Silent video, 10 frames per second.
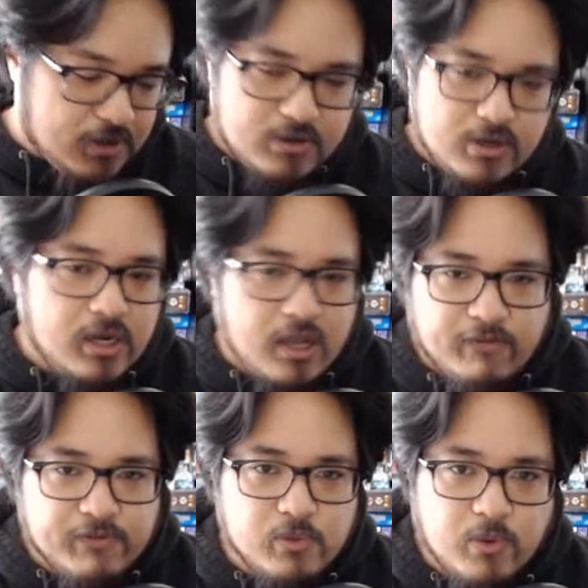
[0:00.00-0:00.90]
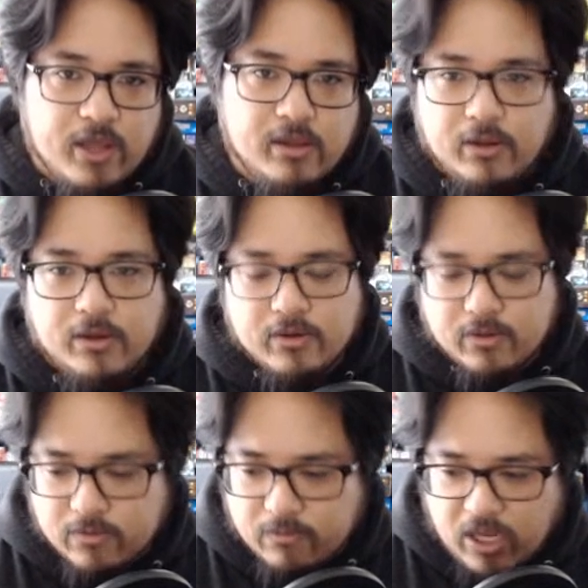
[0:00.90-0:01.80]
Not every way, like
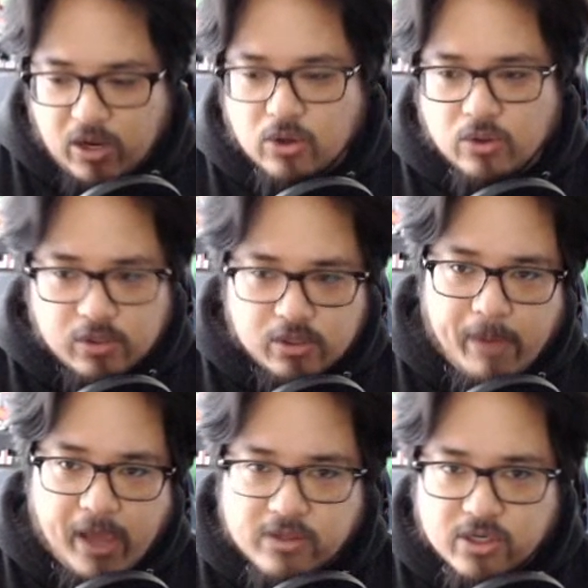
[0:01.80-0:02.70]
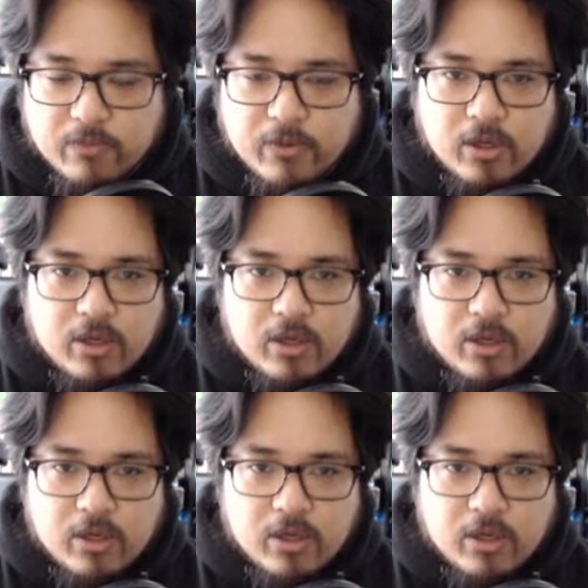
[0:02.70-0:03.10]
my uncle in the bathtub,